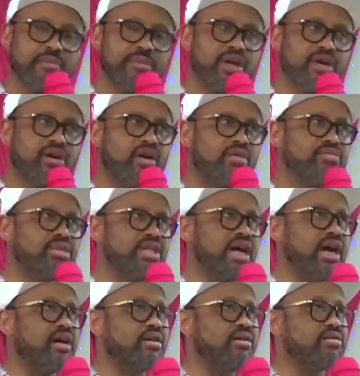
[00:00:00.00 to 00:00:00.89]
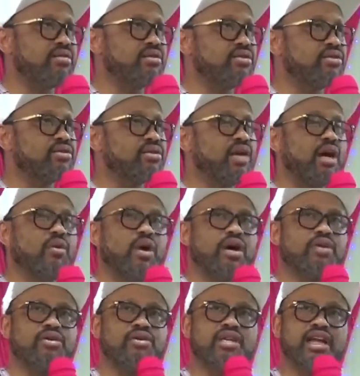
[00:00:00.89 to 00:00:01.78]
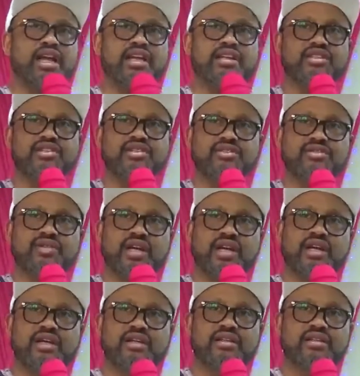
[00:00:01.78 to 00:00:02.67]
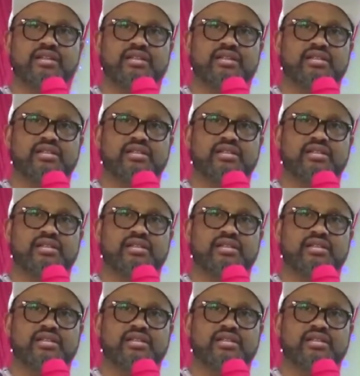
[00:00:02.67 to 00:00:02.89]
Let me come down to our own Nigeria.